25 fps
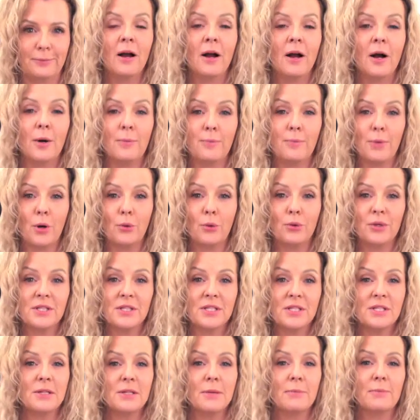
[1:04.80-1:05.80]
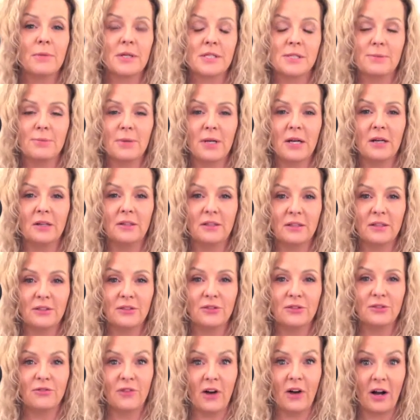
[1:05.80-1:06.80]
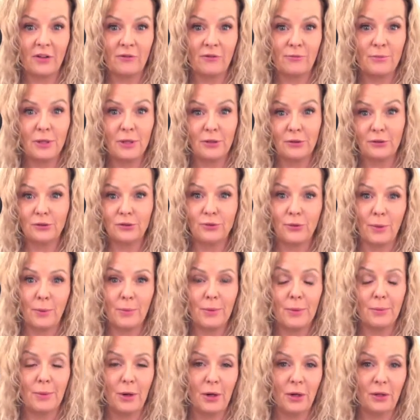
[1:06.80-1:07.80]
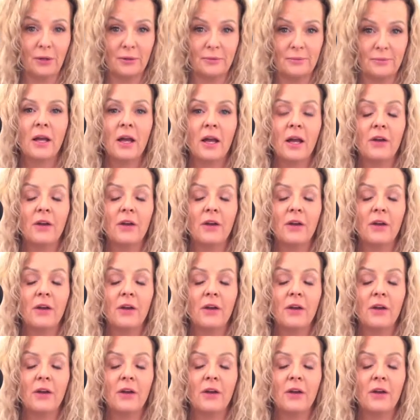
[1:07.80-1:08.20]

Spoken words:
Opponents must be at least 5 meters from the ball.